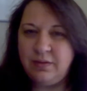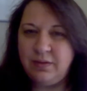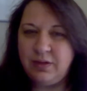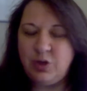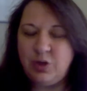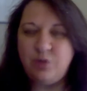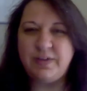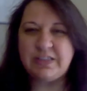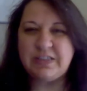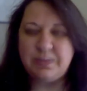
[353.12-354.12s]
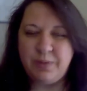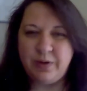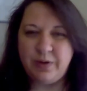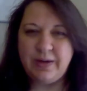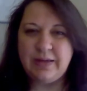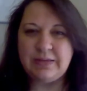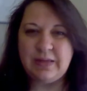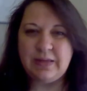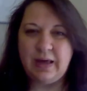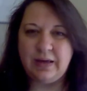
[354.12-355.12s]
You've
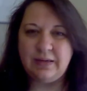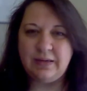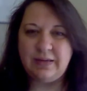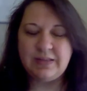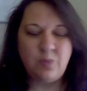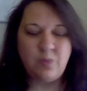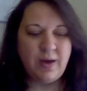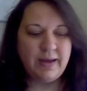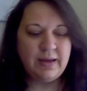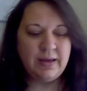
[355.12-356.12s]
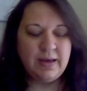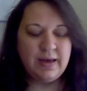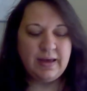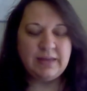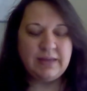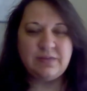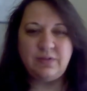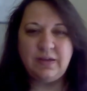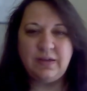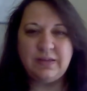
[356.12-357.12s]
experienced that. That's why
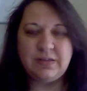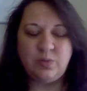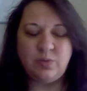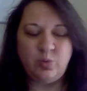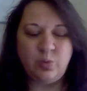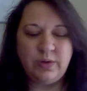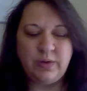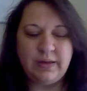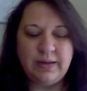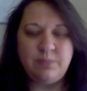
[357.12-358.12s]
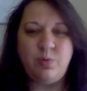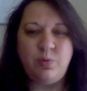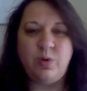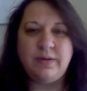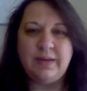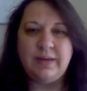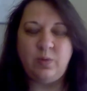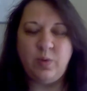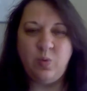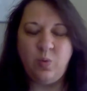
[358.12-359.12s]
it's really important that
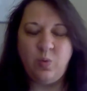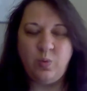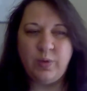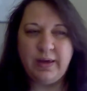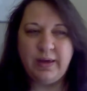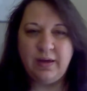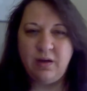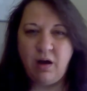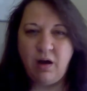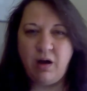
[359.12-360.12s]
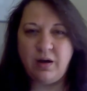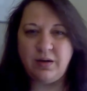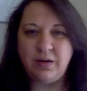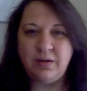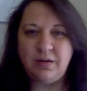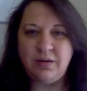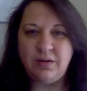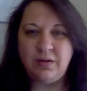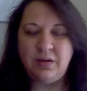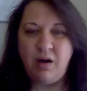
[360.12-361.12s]
we guard
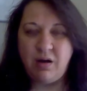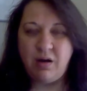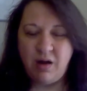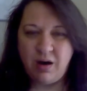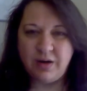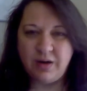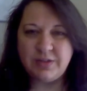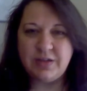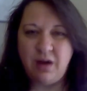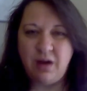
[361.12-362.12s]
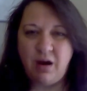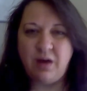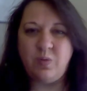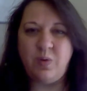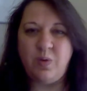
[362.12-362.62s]
our hearts, guard what we